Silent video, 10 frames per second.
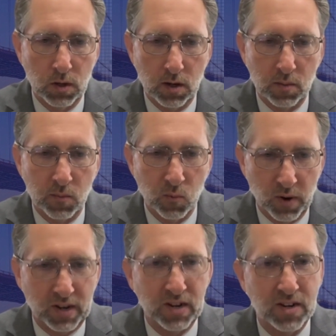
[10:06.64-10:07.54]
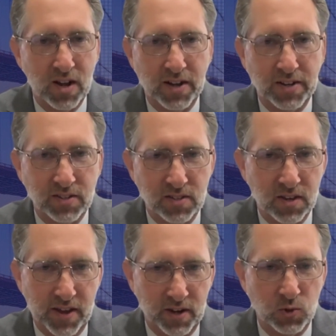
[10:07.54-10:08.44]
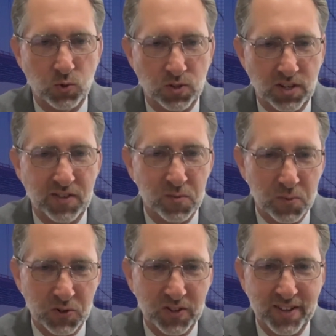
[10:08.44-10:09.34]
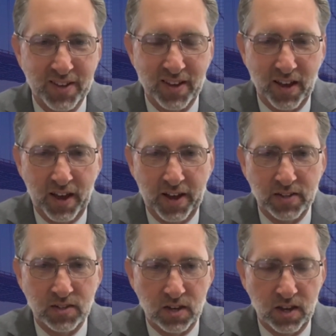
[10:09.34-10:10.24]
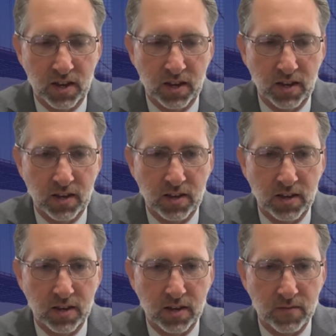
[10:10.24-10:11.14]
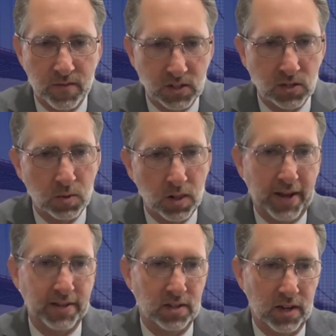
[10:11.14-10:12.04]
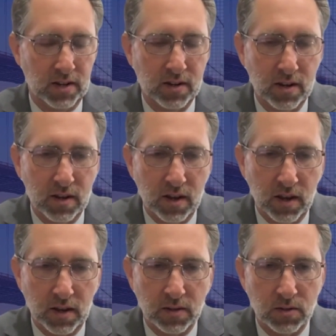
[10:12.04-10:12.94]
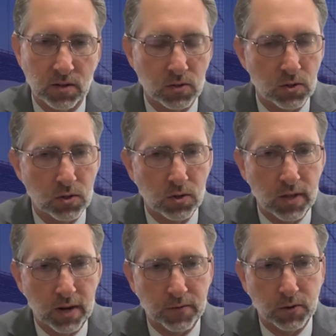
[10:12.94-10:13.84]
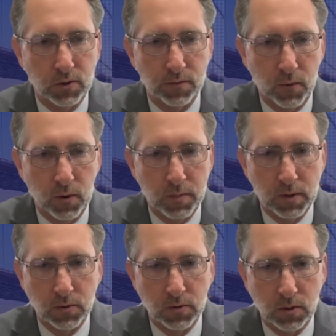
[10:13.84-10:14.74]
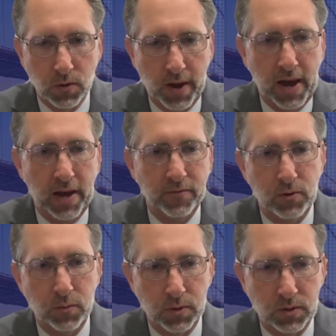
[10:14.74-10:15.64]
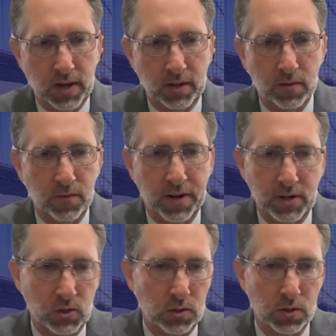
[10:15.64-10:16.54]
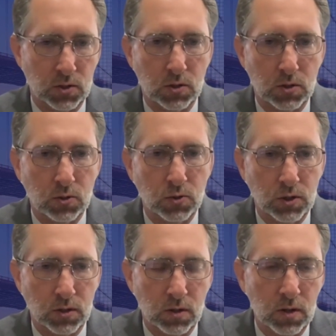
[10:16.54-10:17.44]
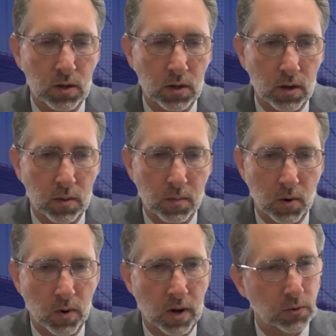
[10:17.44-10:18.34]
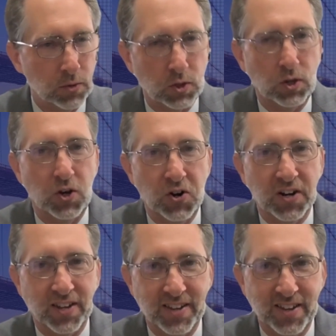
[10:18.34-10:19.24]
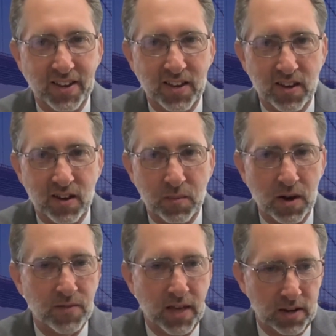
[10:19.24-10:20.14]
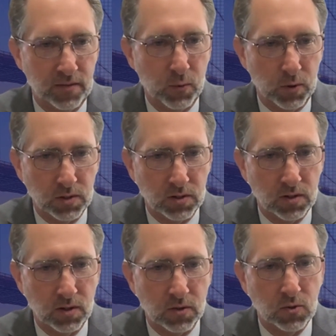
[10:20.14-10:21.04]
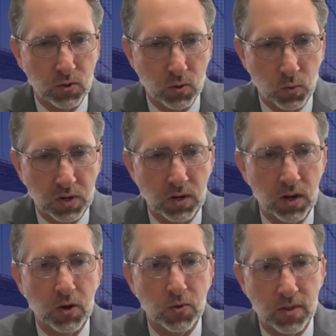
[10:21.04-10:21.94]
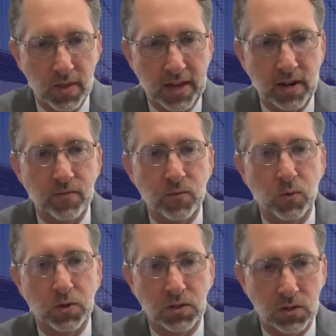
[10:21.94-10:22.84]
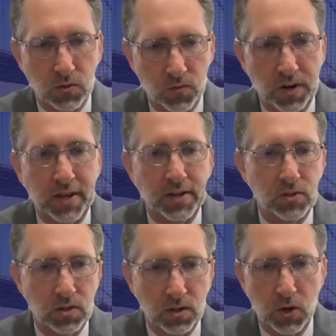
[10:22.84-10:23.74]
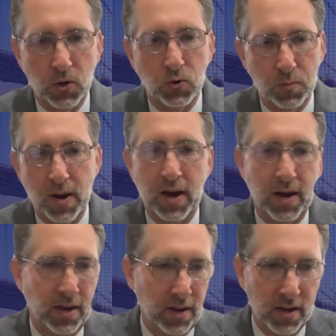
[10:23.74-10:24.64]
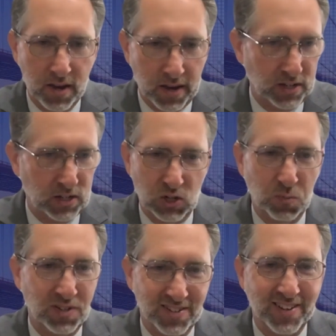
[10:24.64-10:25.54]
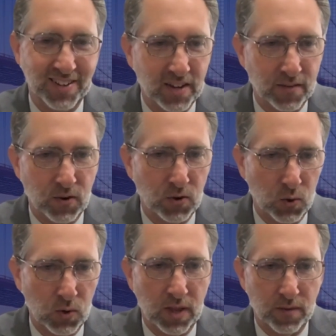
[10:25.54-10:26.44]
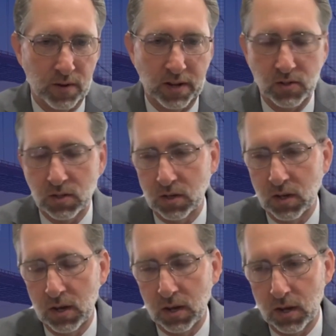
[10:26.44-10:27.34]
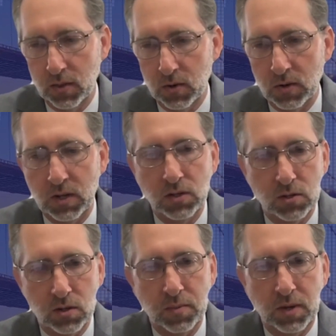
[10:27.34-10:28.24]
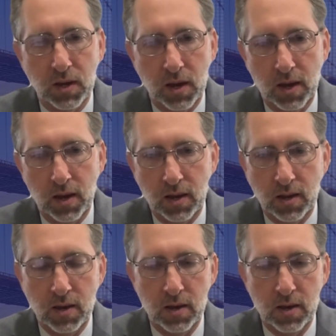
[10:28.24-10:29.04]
recognize the accounts receivable as a investable asset. And to do that, first and foremost, you have to protect the financial institution around the security of that invoice, so that we know that that invoice is financed and owned by HSBC if they're doing that financing. And there needs to be a